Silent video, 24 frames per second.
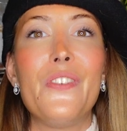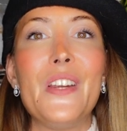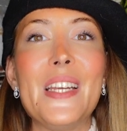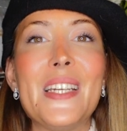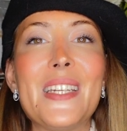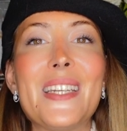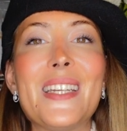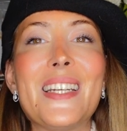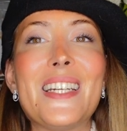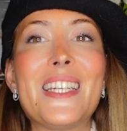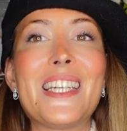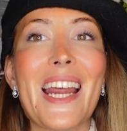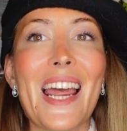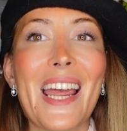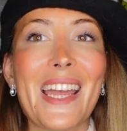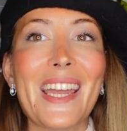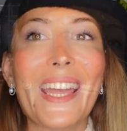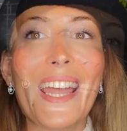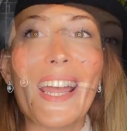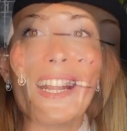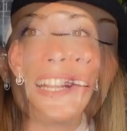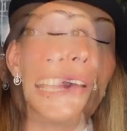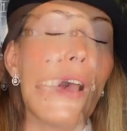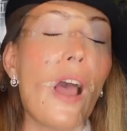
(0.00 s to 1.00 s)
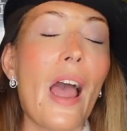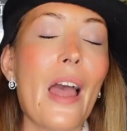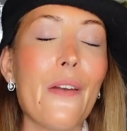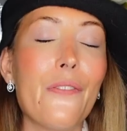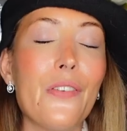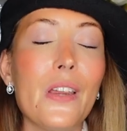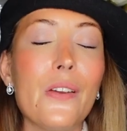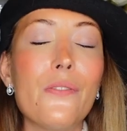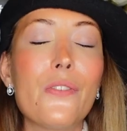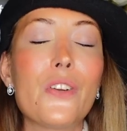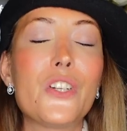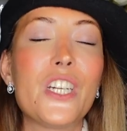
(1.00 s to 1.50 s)
this jacket. I
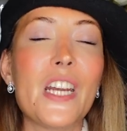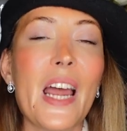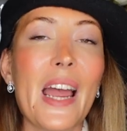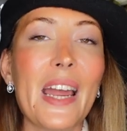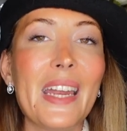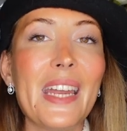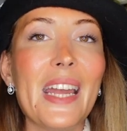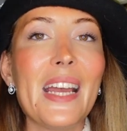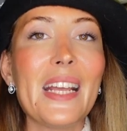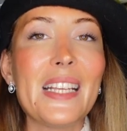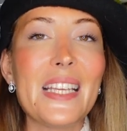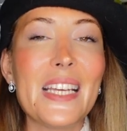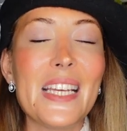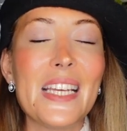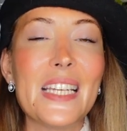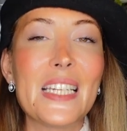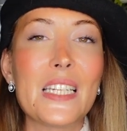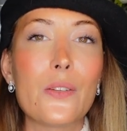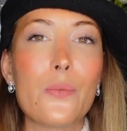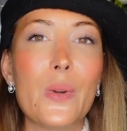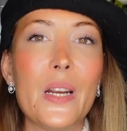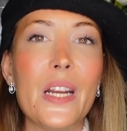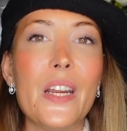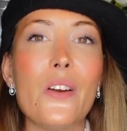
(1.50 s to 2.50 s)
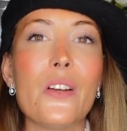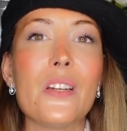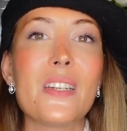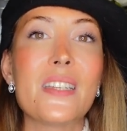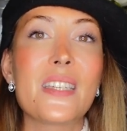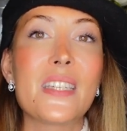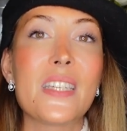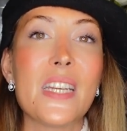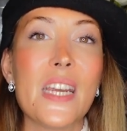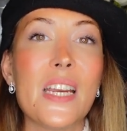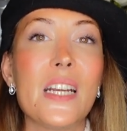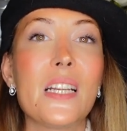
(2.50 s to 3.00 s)
think the jacket is really a
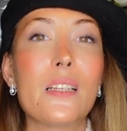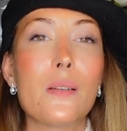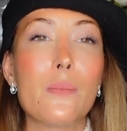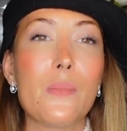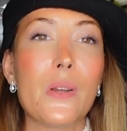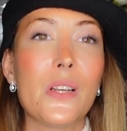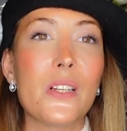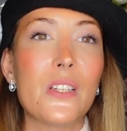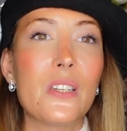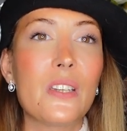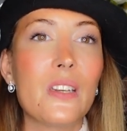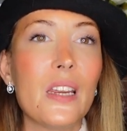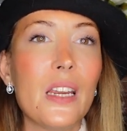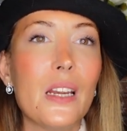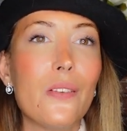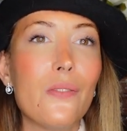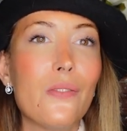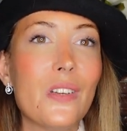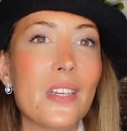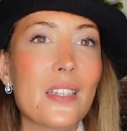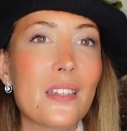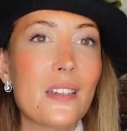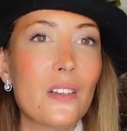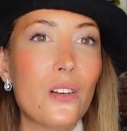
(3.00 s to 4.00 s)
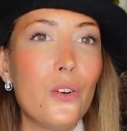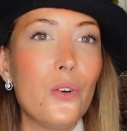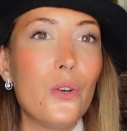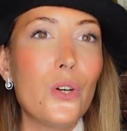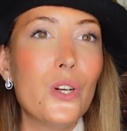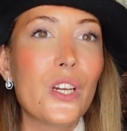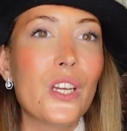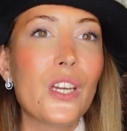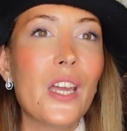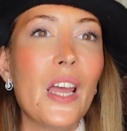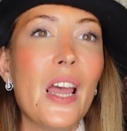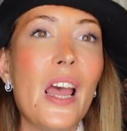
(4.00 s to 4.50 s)
statement in this
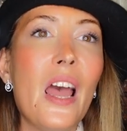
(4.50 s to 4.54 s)
look.